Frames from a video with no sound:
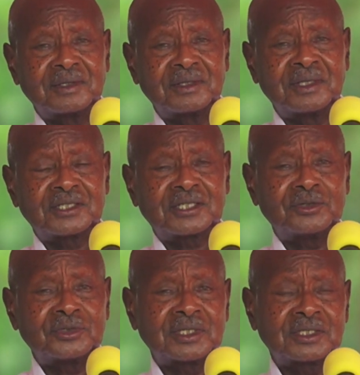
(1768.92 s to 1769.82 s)
That's how
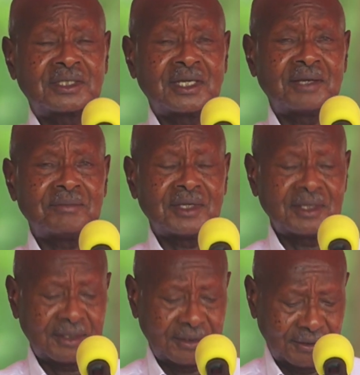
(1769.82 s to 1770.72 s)
you get the army
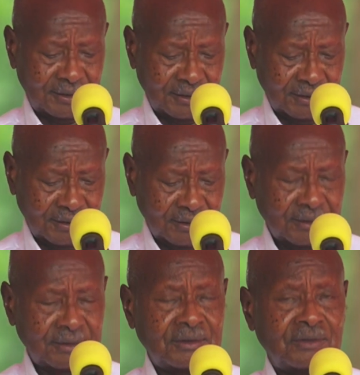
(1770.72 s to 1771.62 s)

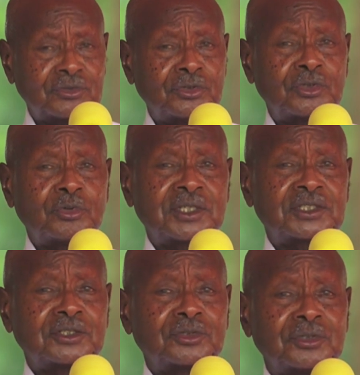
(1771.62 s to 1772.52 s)
of George
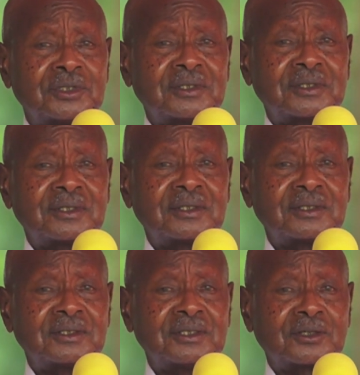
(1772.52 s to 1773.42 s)
Washington,
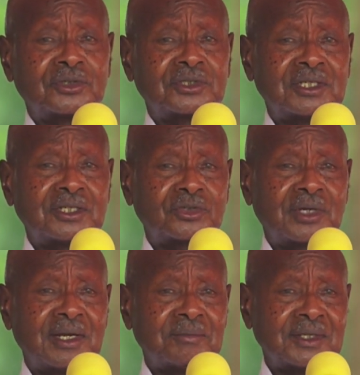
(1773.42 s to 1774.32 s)
the Continental
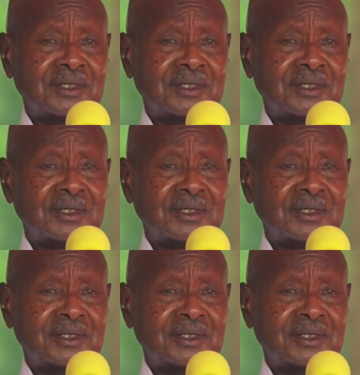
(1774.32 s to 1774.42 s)
Army.